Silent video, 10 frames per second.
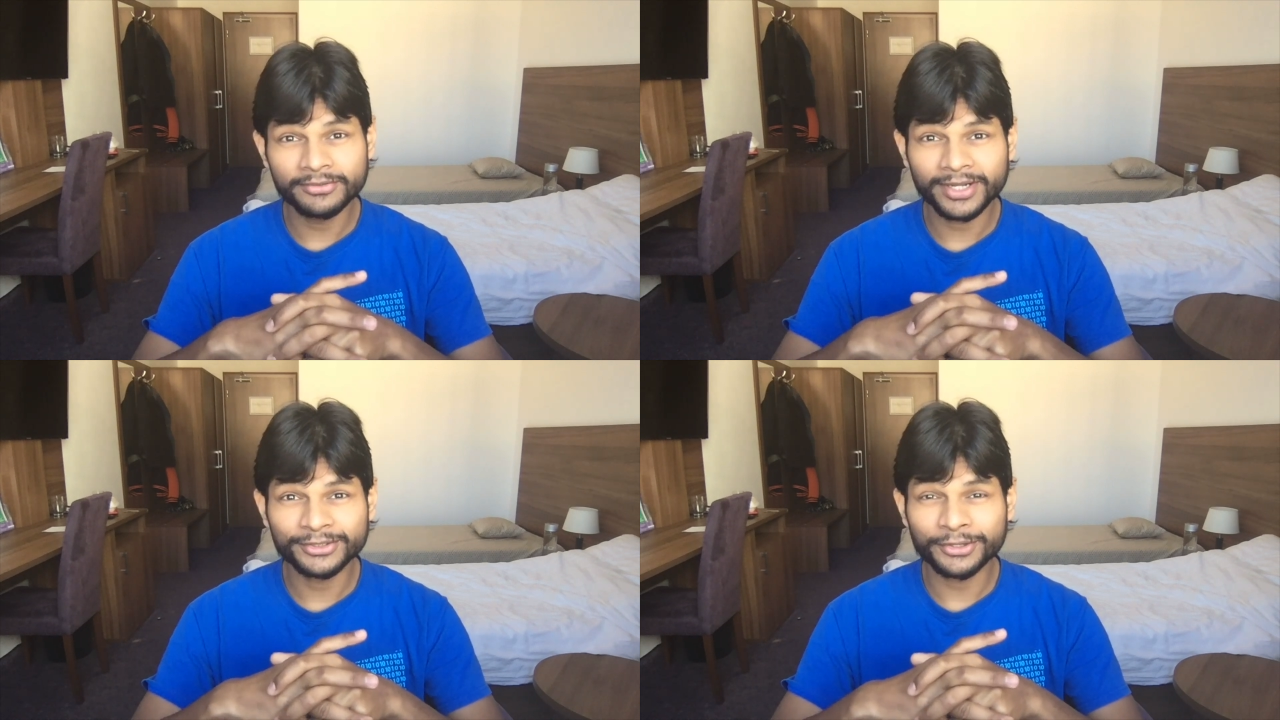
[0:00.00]

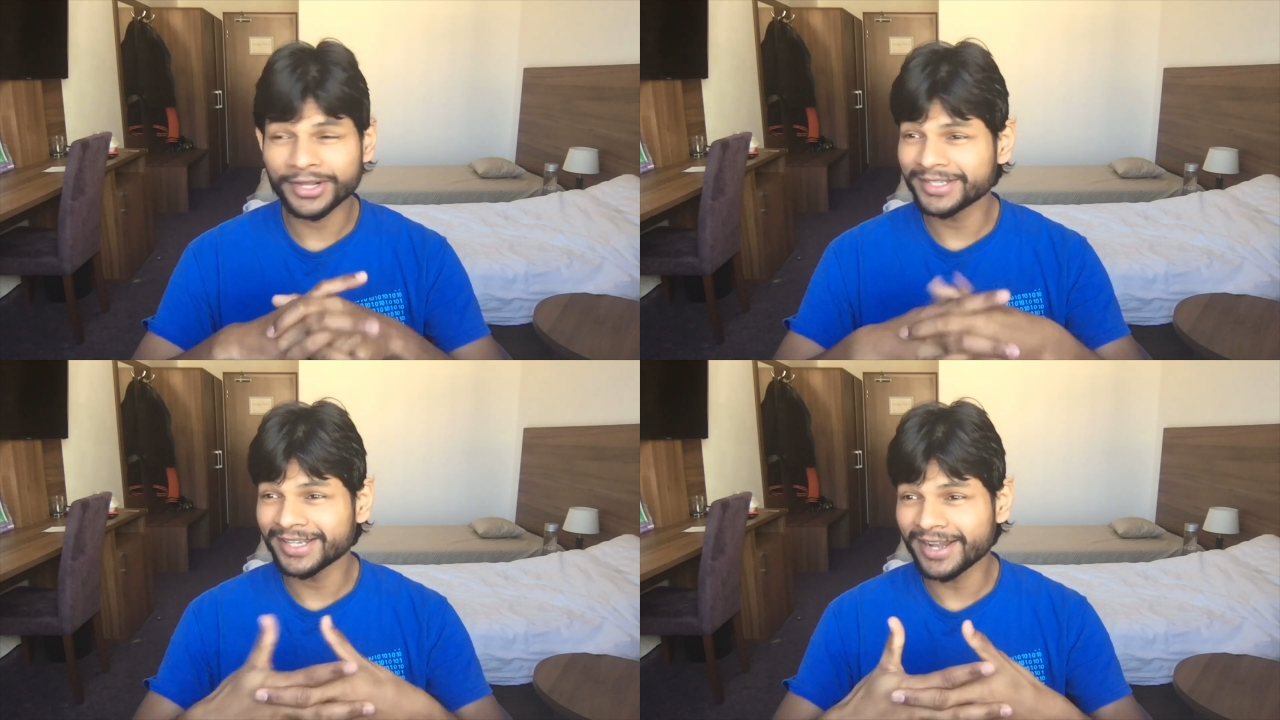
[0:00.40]
I thought
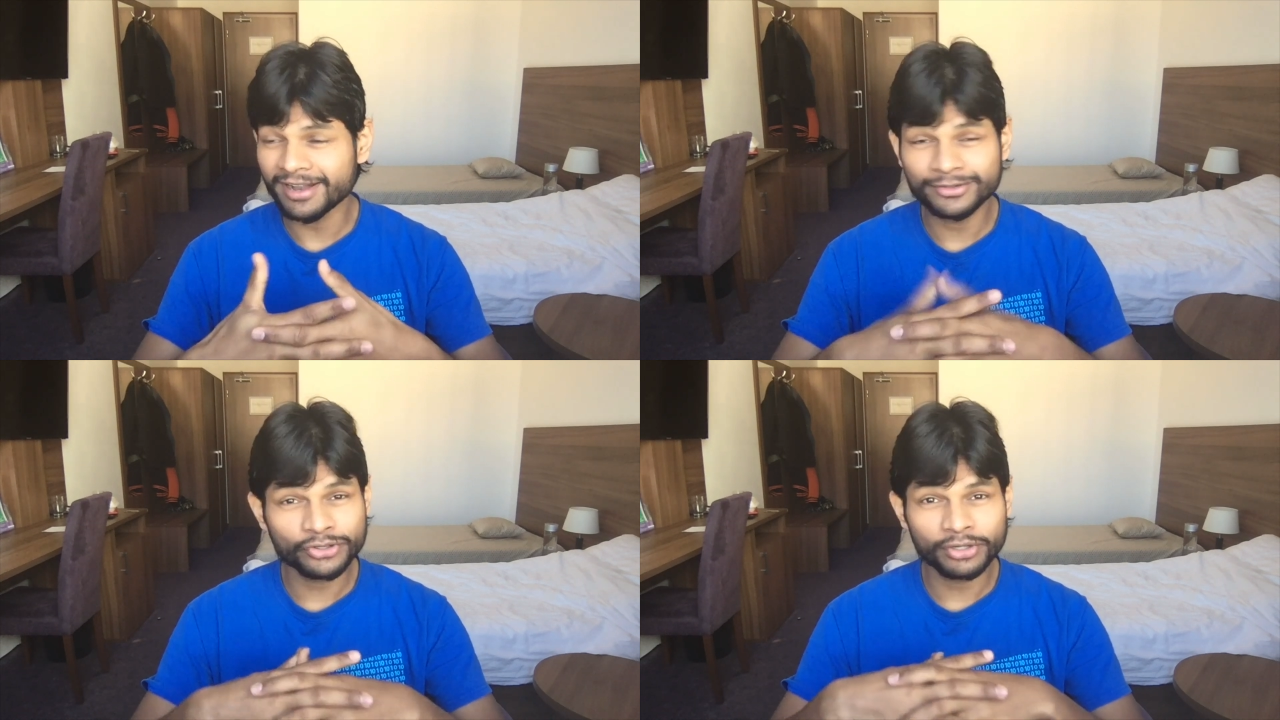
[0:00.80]
I can
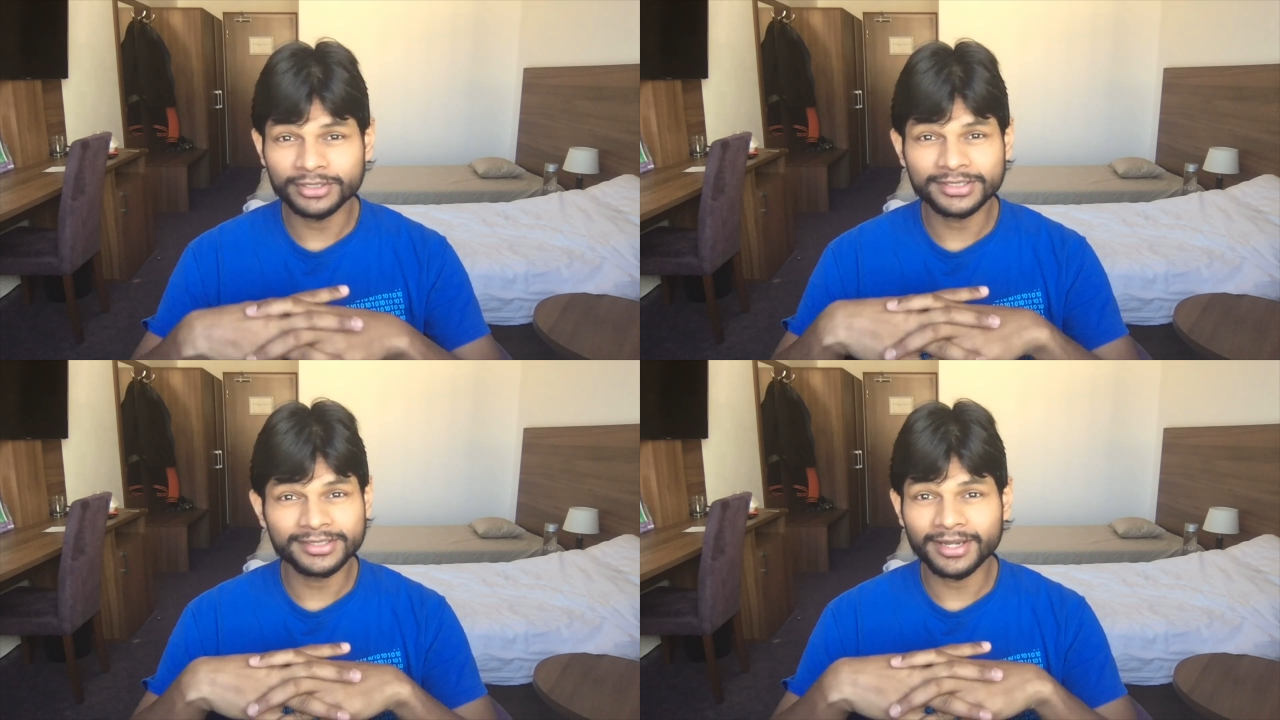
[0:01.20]
arrange all
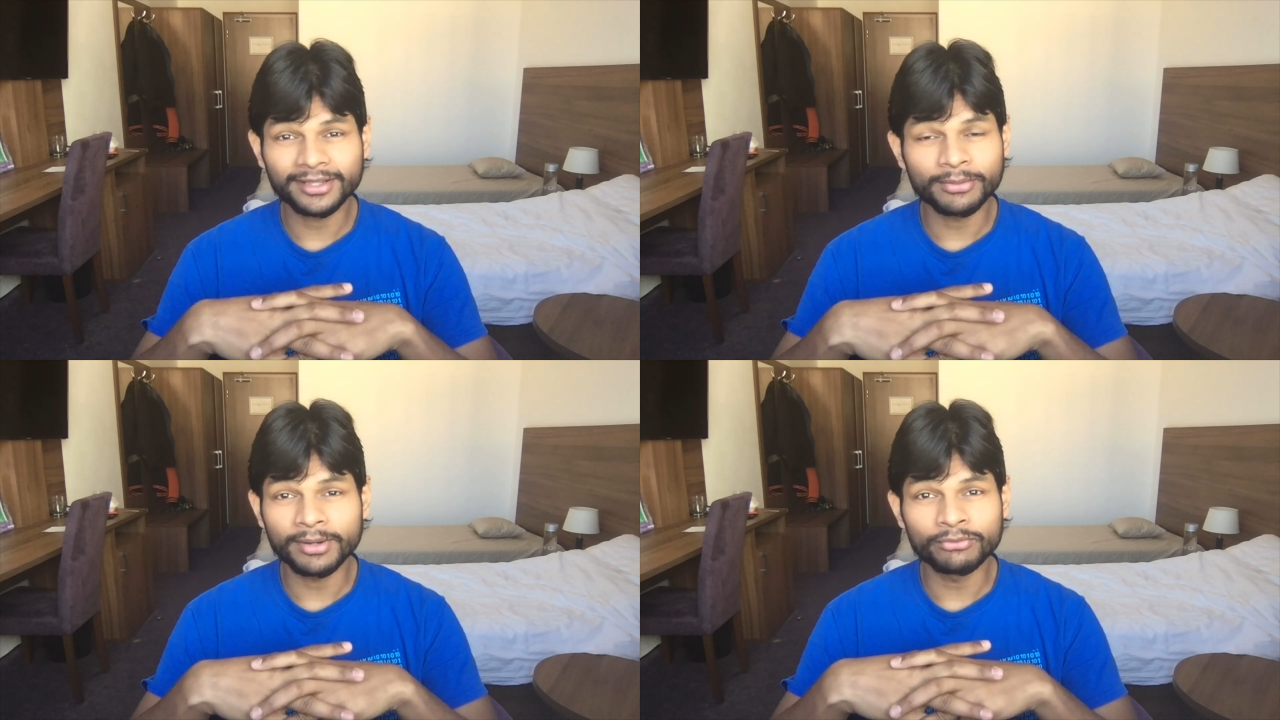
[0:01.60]
these in like a
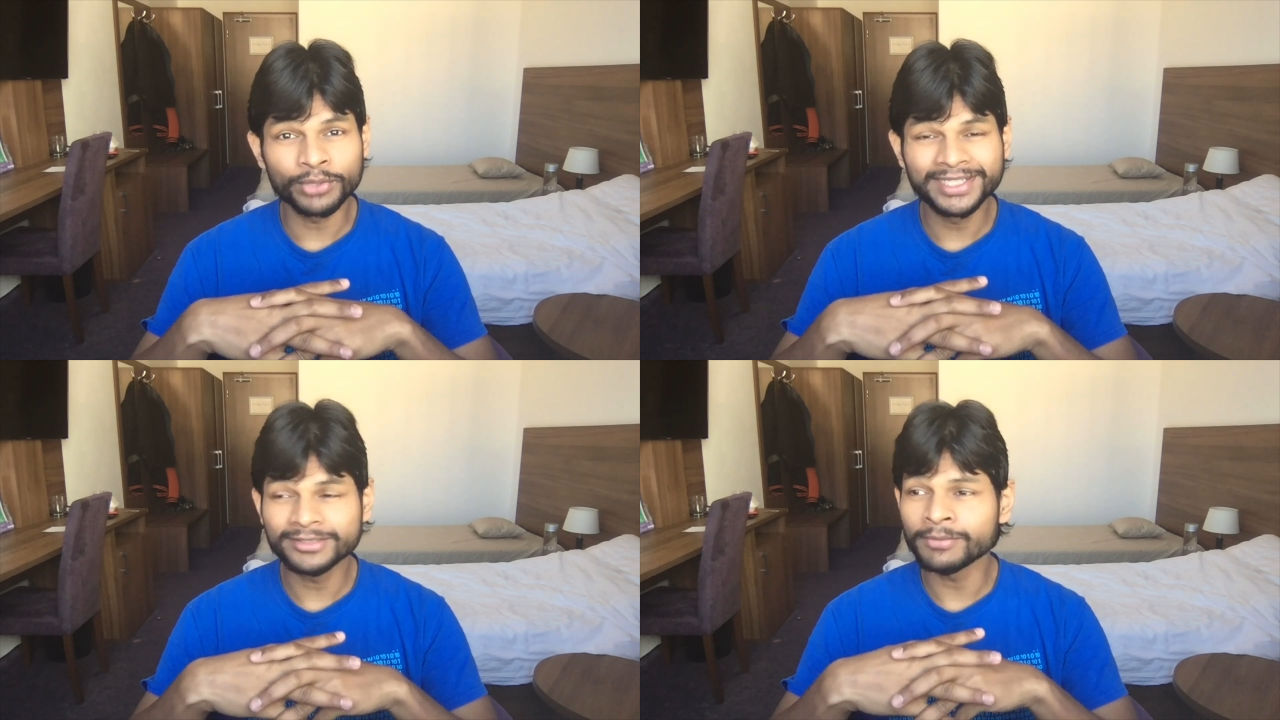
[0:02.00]
couple of
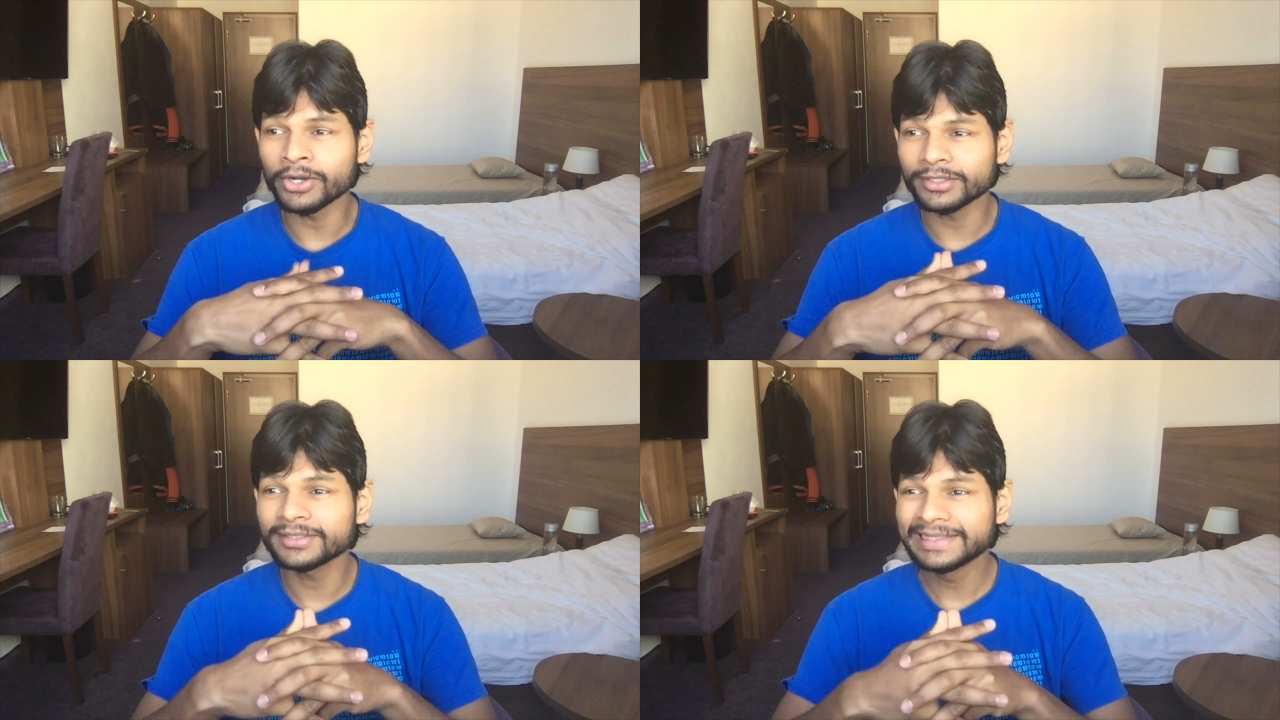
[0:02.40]
weeks,
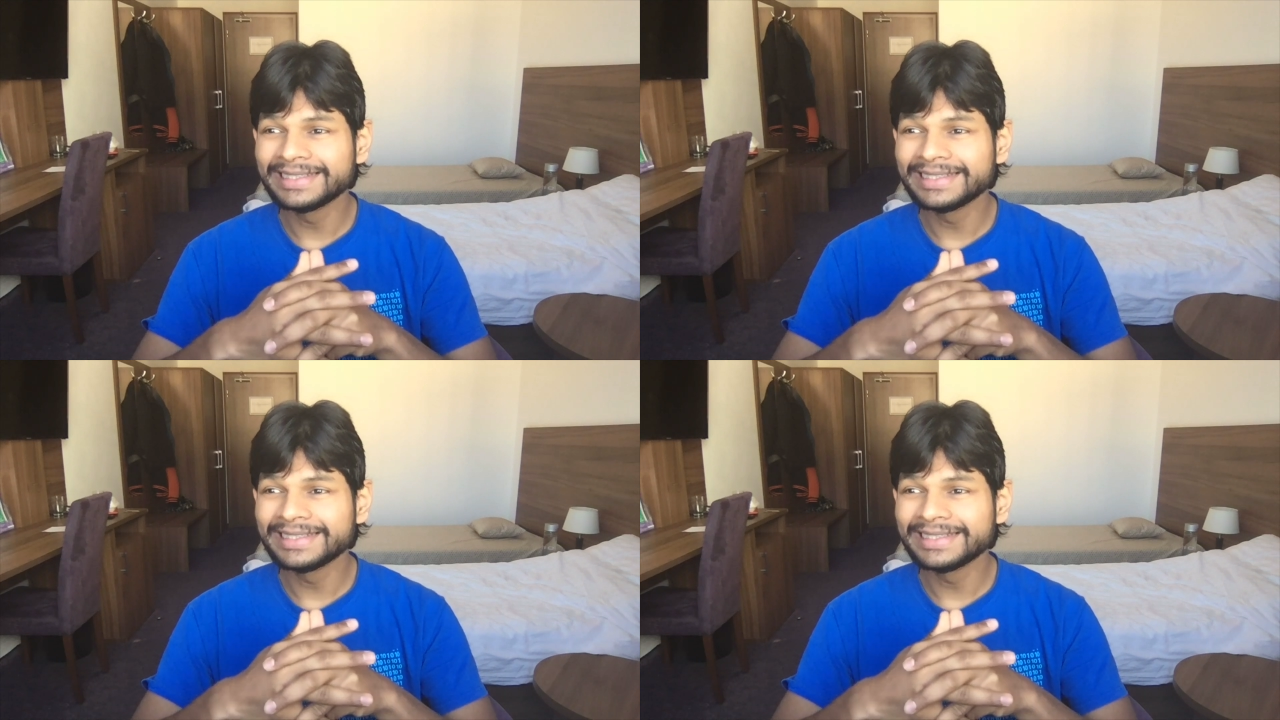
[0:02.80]
but